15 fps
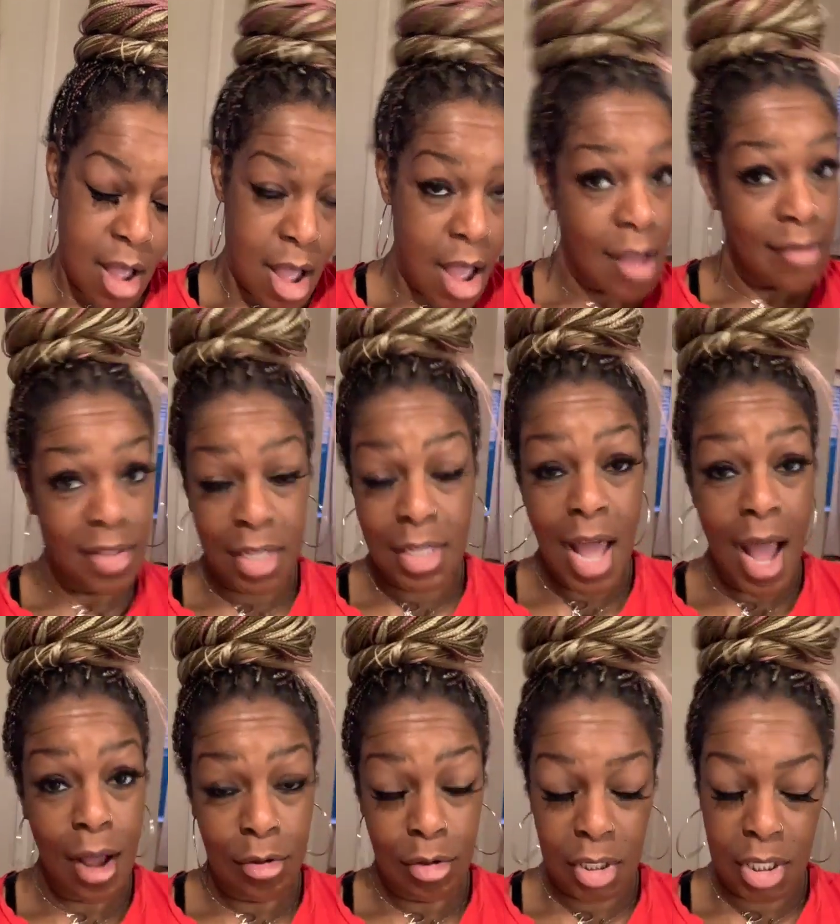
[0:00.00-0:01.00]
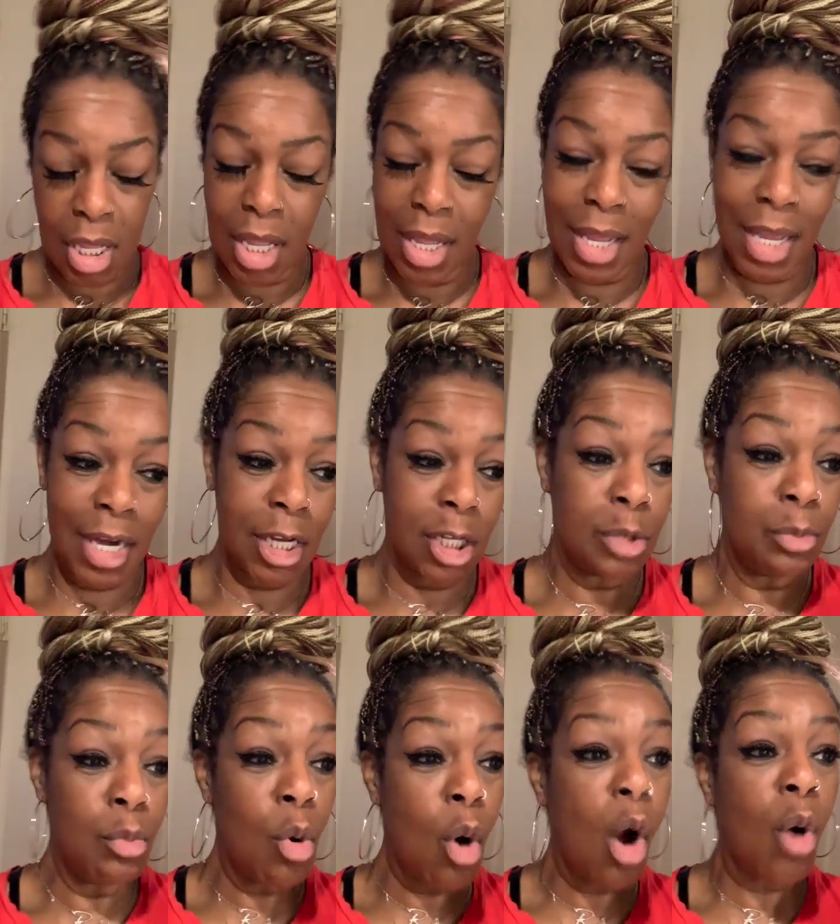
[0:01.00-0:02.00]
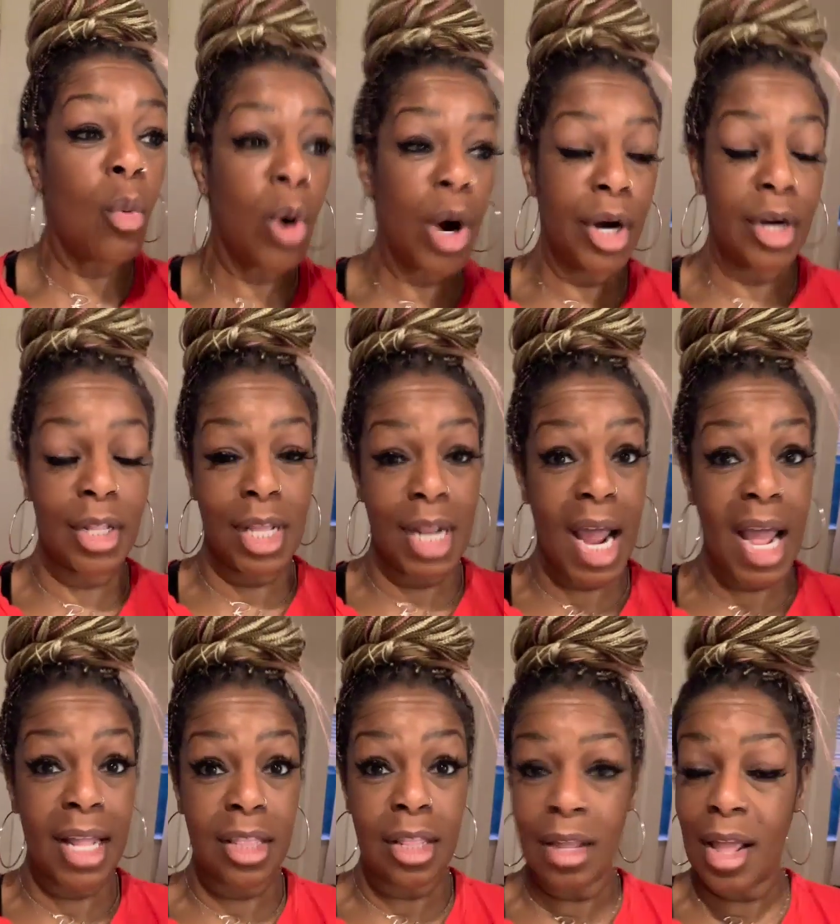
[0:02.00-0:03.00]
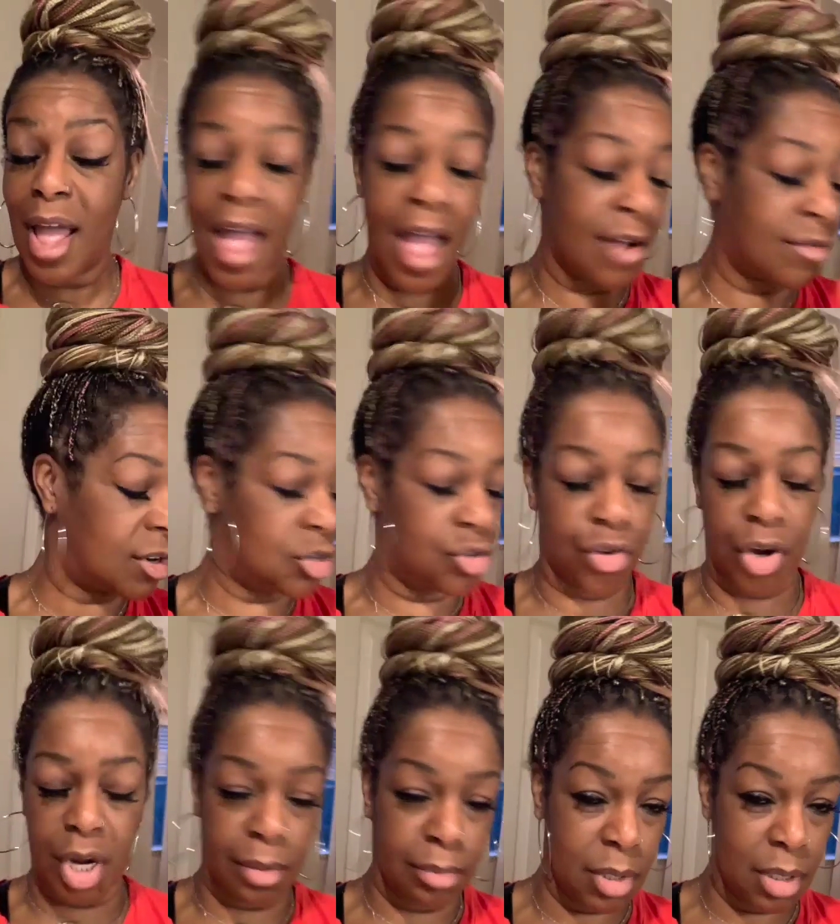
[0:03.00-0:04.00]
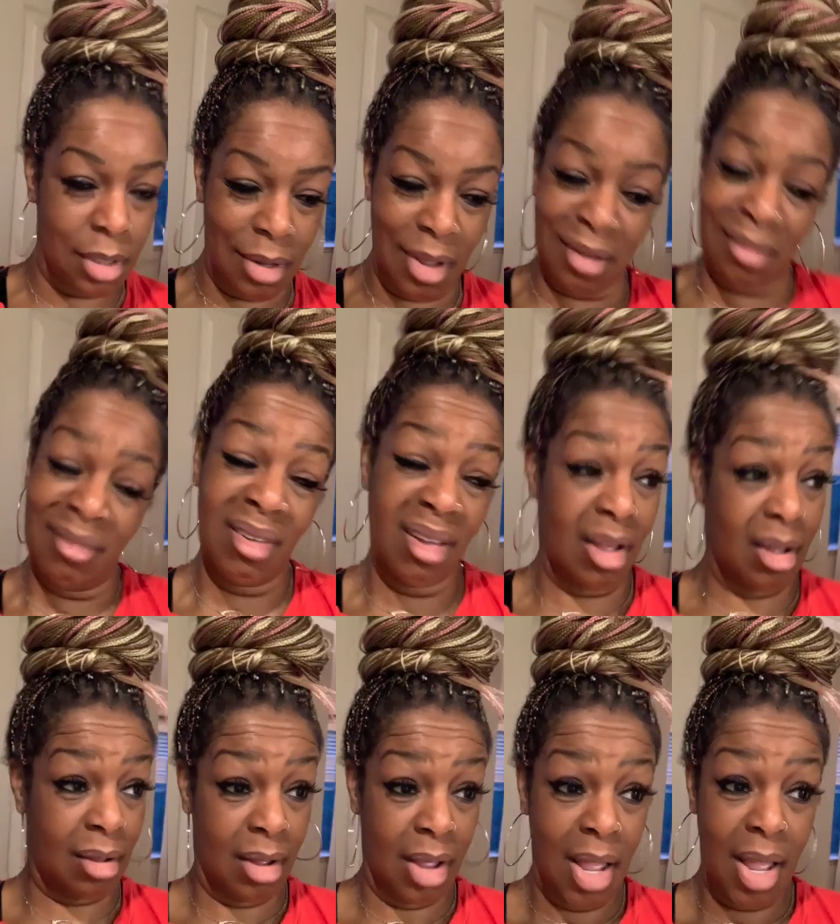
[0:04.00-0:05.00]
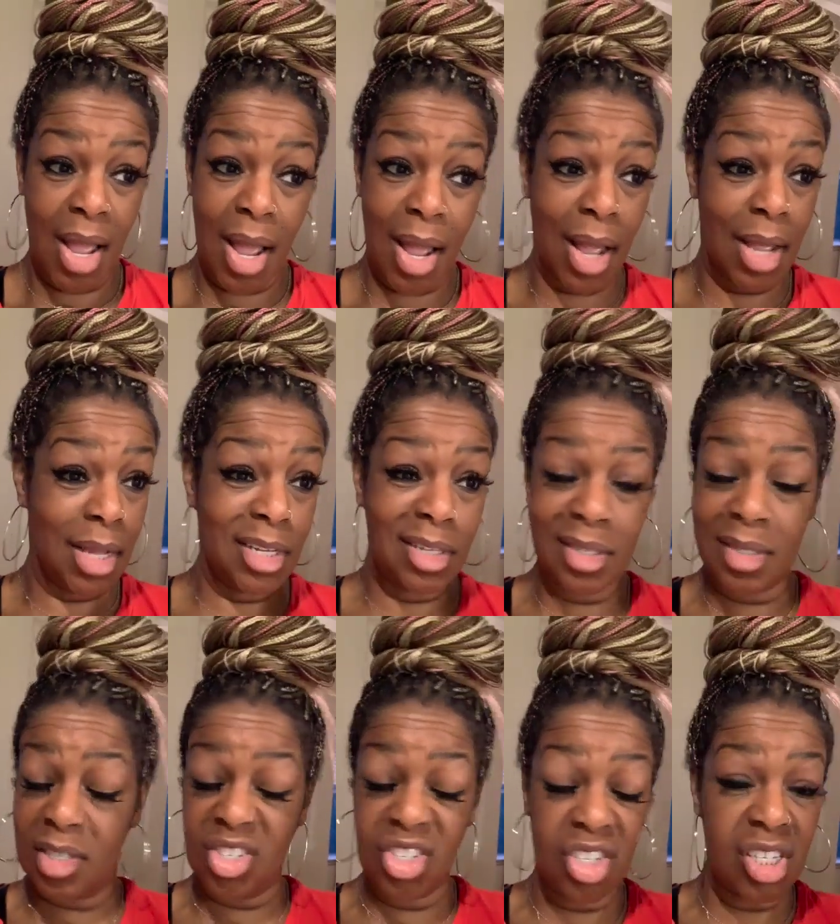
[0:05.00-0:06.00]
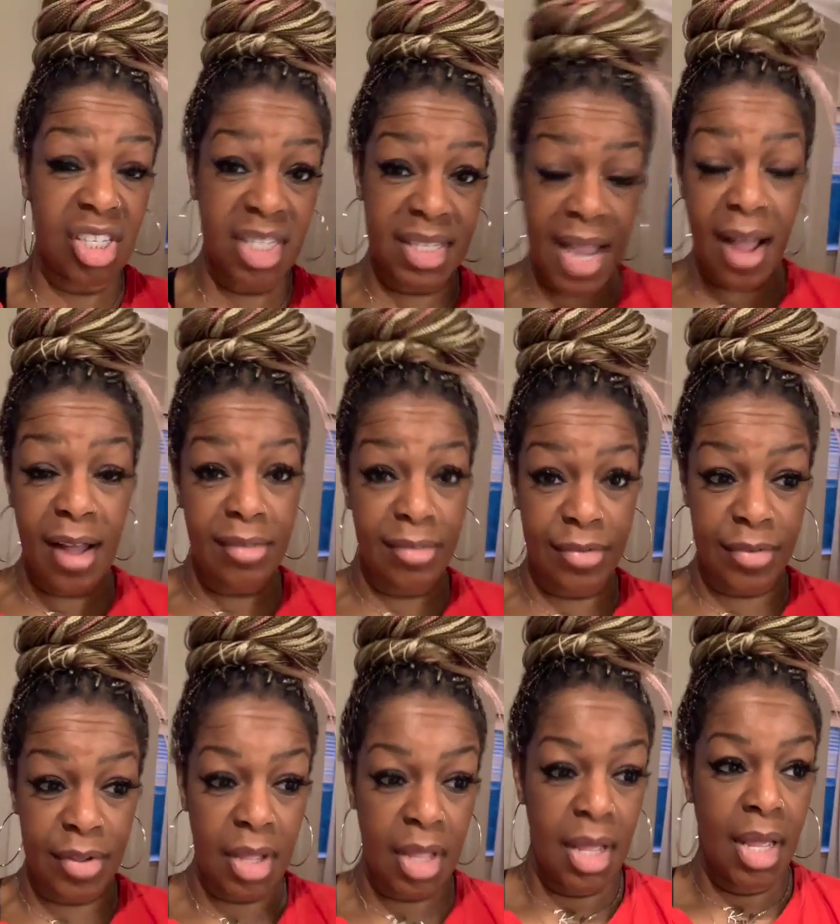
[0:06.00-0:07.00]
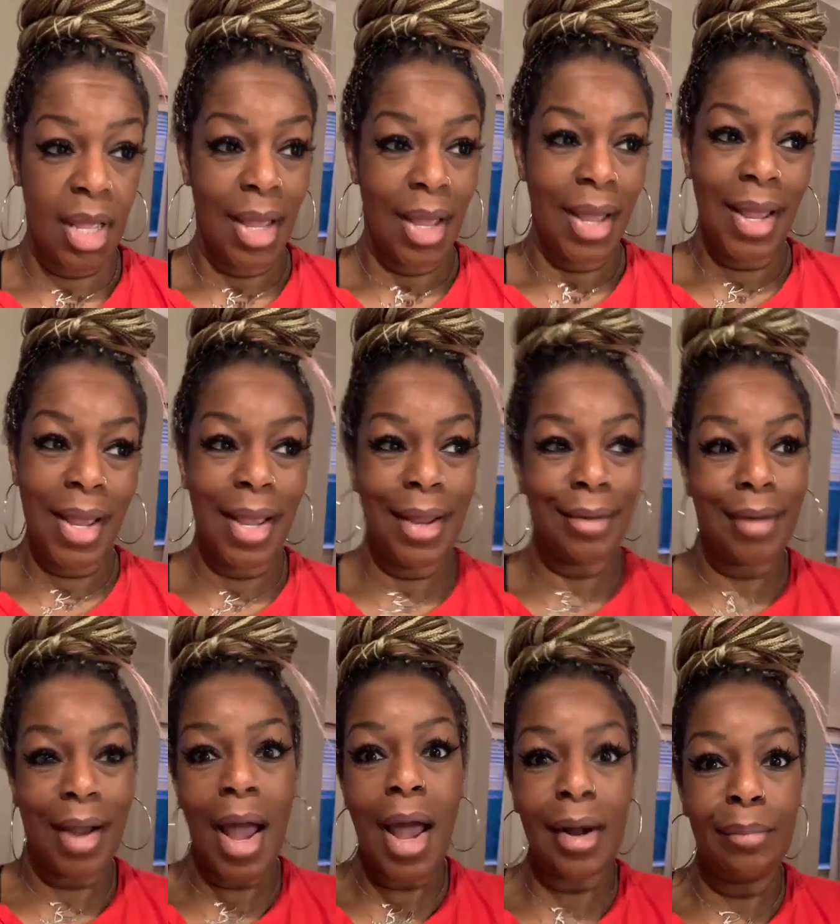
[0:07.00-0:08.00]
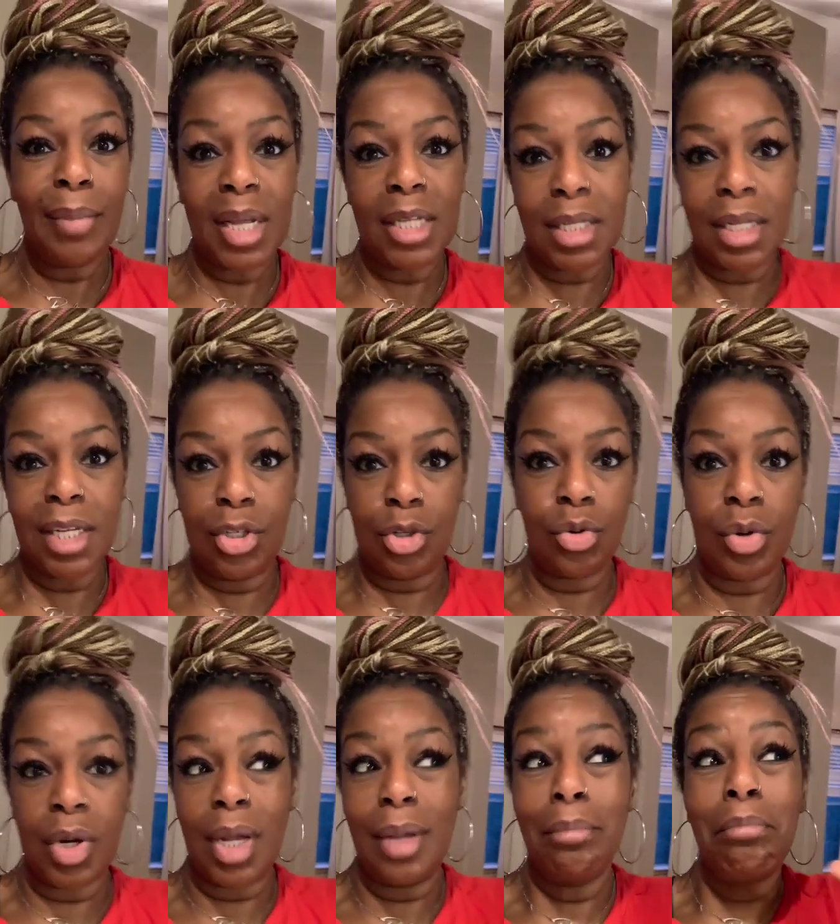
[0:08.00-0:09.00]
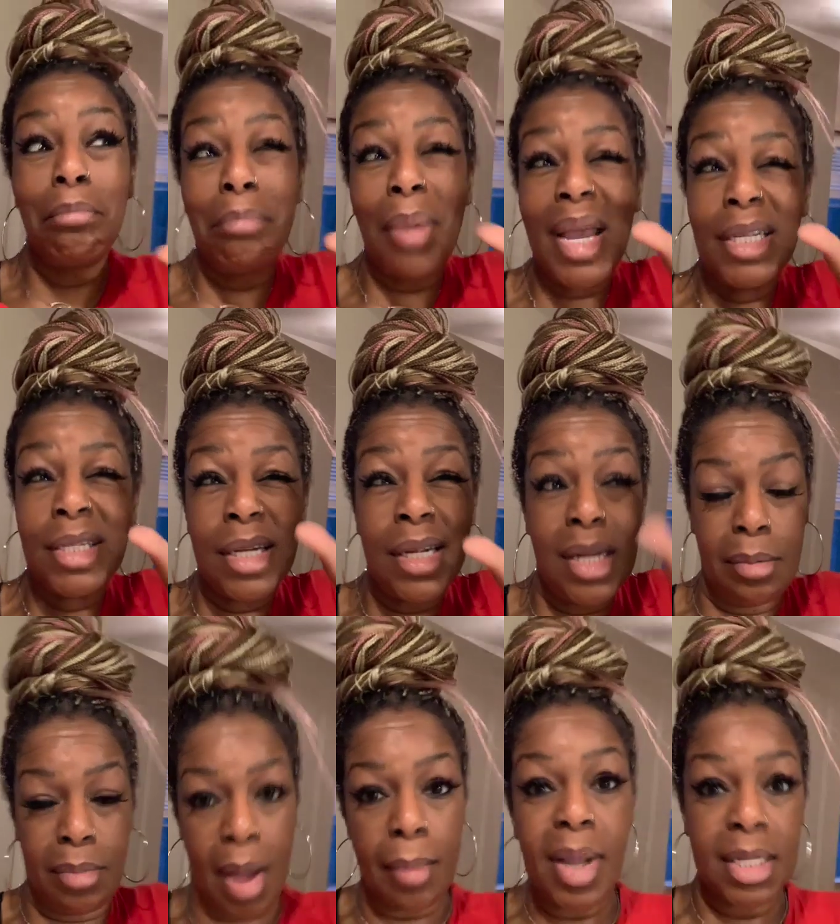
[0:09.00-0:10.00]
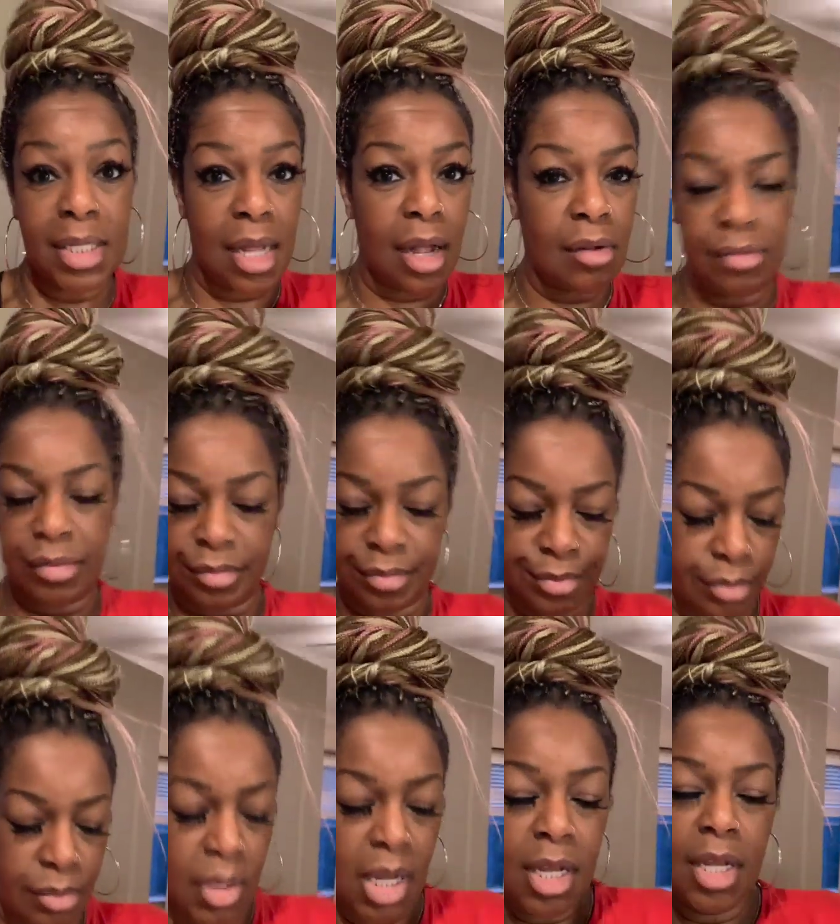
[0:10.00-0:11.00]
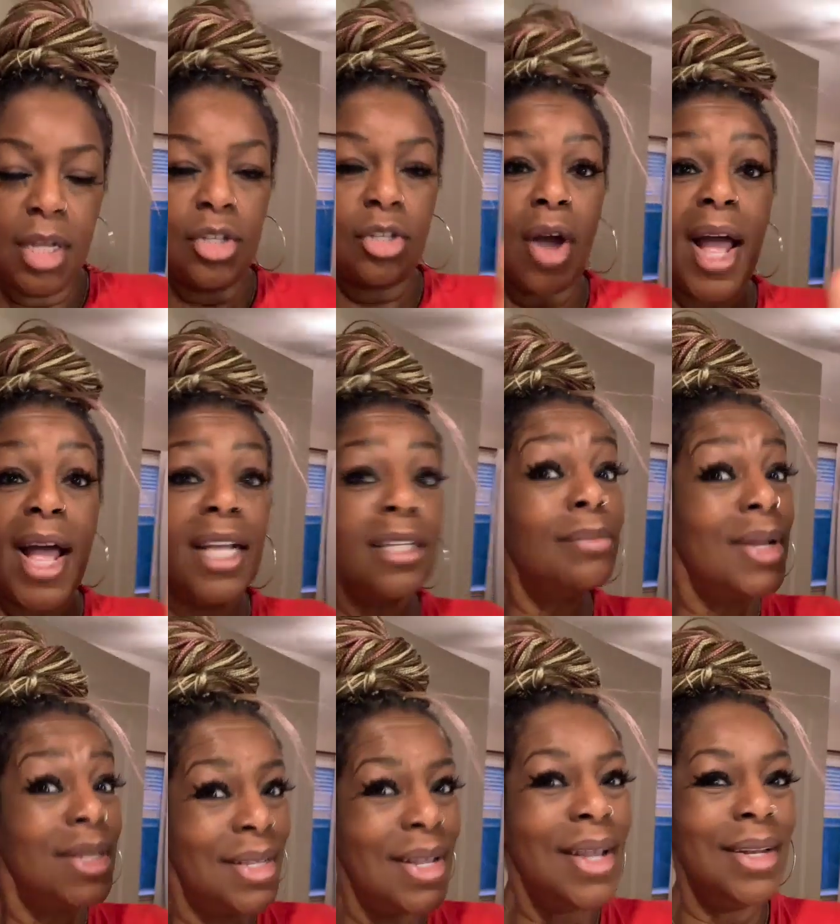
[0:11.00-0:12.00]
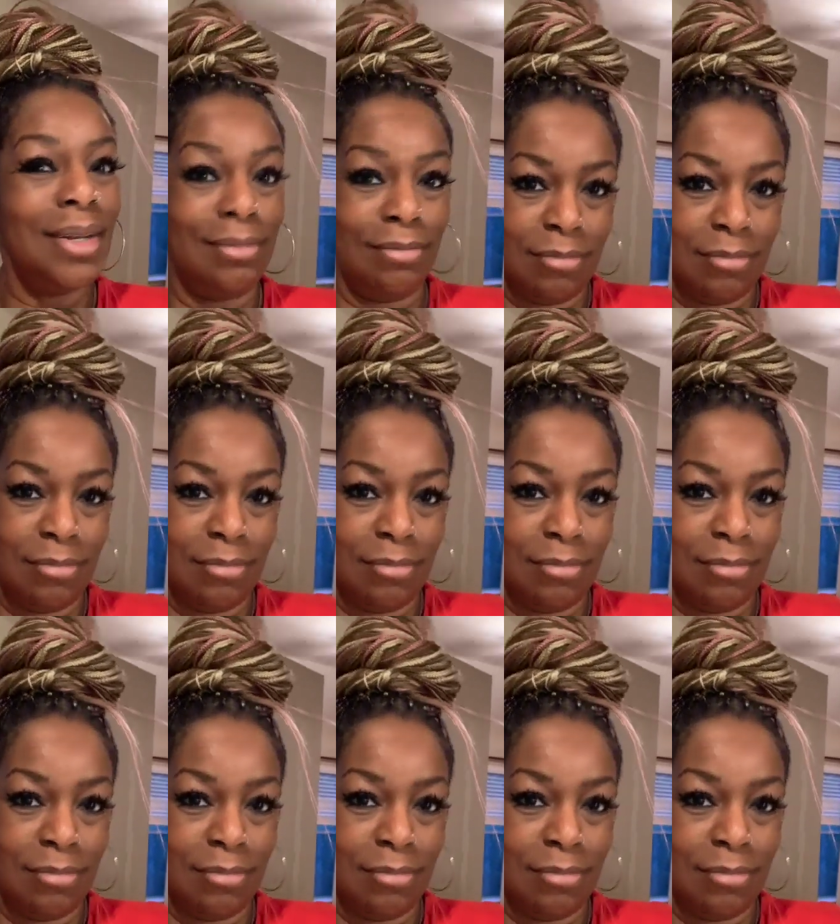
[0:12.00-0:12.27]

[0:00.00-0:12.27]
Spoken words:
of this house. It is more work than I ever dreamed. It's just stuff and kind of basically doing it basically by myself. So I asked my son,